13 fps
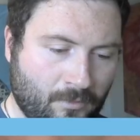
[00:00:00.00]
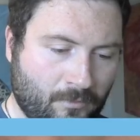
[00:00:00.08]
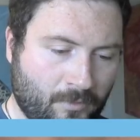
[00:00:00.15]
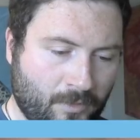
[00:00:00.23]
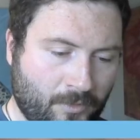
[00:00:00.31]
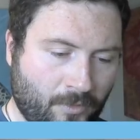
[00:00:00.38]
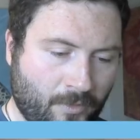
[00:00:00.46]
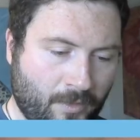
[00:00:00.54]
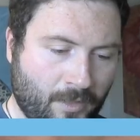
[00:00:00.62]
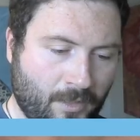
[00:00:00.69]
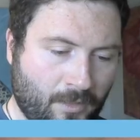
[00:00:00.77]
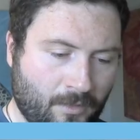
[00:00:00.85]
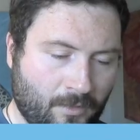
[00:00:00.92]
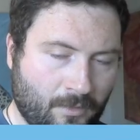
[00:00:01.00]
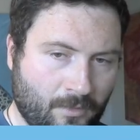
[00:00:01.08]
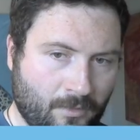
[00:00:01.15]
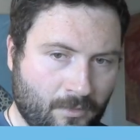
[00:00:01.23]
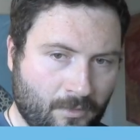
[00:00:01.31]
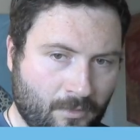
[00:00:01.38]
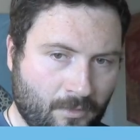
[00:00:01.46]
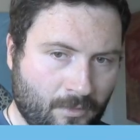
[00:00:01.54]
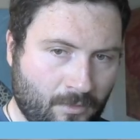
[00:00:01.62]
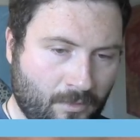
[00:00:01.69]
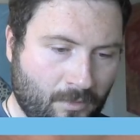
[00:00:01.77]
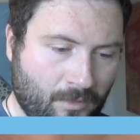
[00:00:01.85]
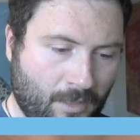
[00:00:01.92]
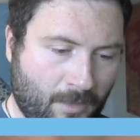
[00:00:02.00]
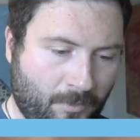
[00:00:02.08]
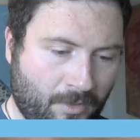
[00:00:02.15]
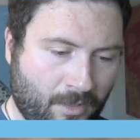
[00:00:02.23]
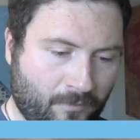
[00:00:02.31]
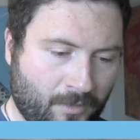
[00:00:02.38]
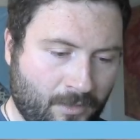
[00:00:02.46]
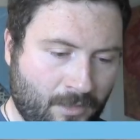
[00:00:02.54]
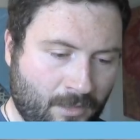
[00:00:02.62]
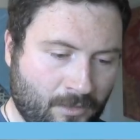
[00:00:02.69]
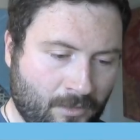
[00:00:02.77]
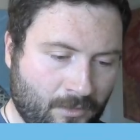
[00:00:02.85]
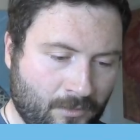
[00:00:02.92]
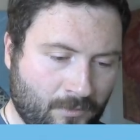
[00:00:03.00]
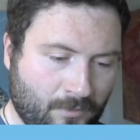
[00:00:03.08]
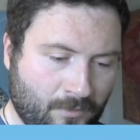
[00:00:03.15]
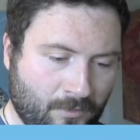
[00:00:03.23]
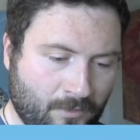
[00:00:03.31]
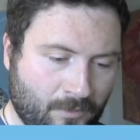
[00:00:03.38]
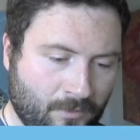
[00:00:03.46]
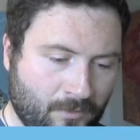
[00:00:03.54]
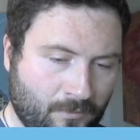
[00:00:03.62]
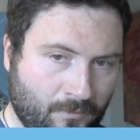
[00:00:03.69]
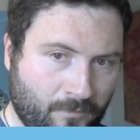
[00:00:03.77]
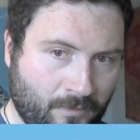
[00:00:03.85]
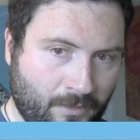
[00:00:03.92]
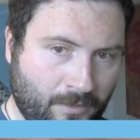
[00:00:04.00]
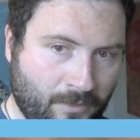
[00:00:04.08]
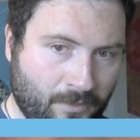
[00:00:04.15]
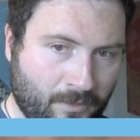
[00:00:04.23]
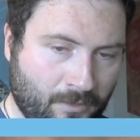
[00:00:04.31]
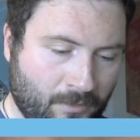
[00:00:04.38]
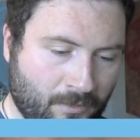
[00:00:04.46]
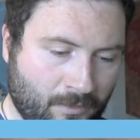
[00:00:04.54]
we're drawing top part of the knuckle, finger,